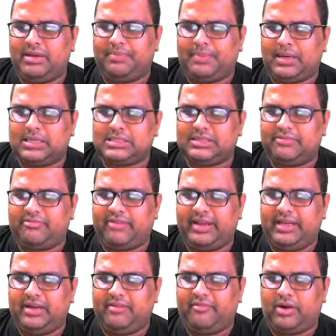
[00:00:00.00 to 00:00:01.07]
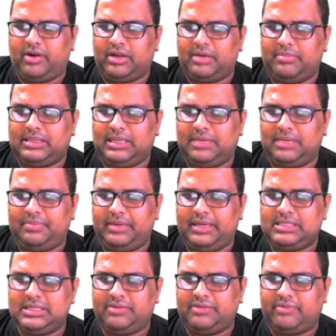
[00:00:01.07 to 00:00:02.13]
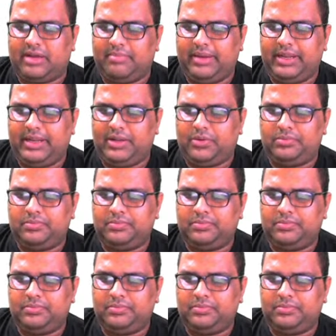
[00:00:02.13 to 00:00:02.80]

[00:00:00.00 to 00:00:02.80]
parts of wine and water. Matlab, is it 1 by 2?